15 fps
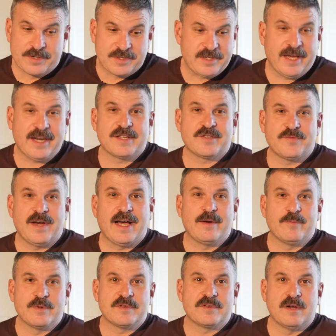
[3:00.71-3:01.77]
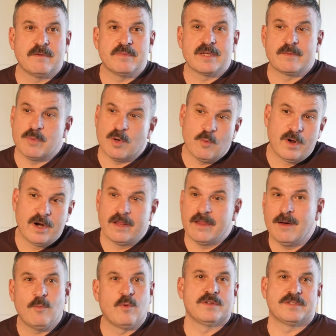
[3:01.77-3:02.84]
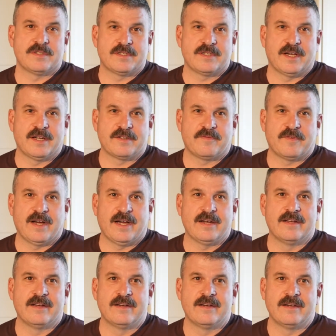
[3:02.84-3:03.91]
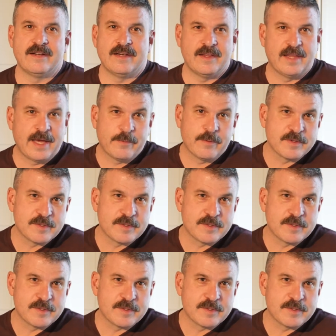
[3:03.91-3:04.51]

satisfied with something, but one of them wasn't satisfied. And they would